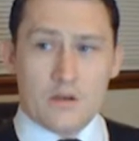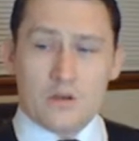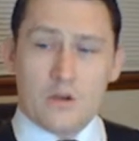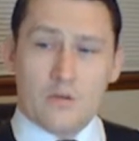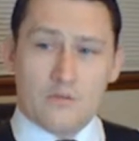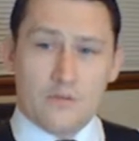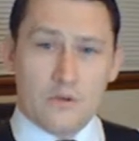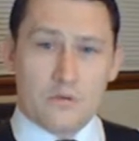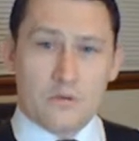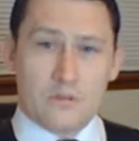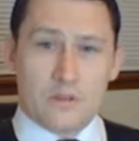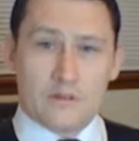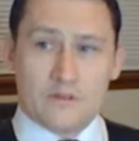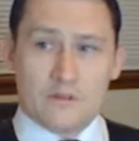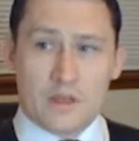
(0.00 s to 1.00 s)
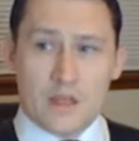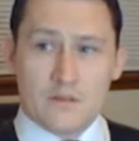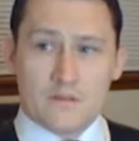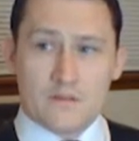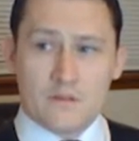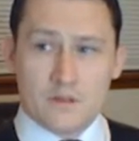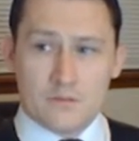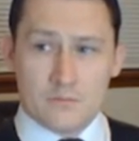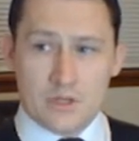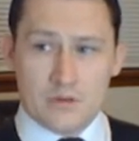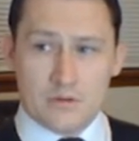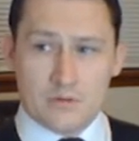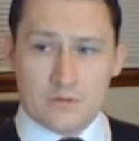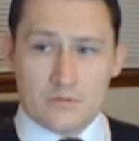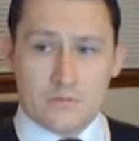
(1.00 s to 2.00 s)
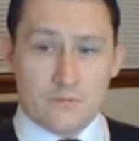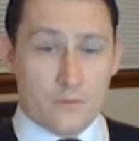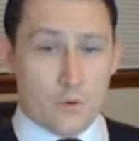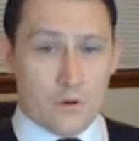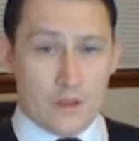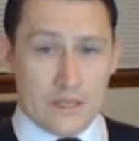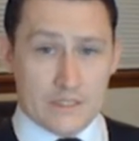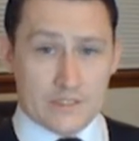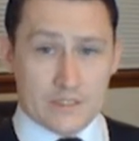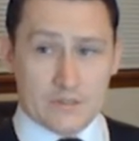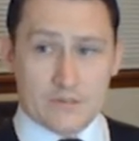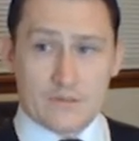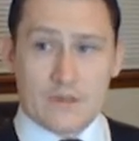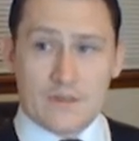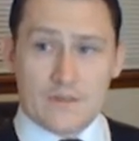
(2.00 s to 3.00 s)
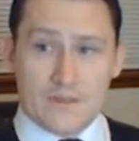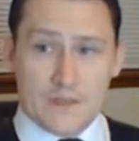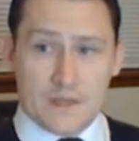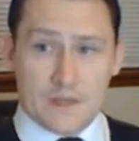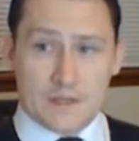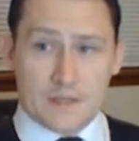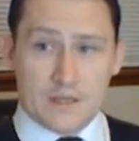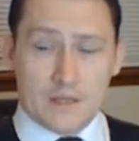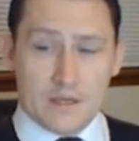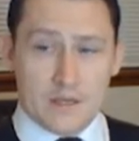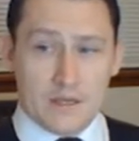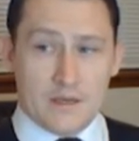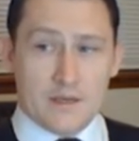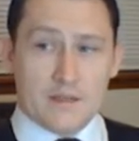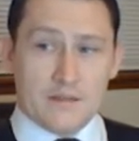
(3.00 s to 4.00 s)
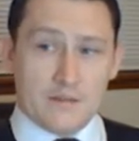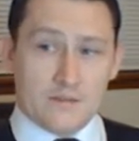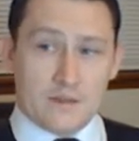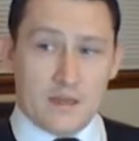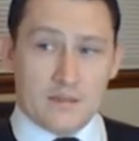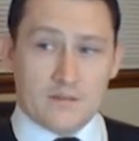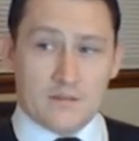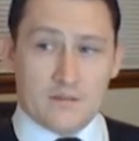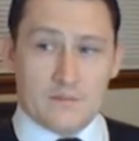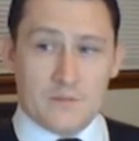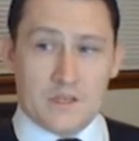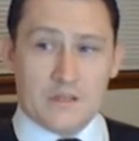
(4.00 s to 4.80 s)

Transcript: no fewer than 10 centimeters, 4 inches, thick this case is to be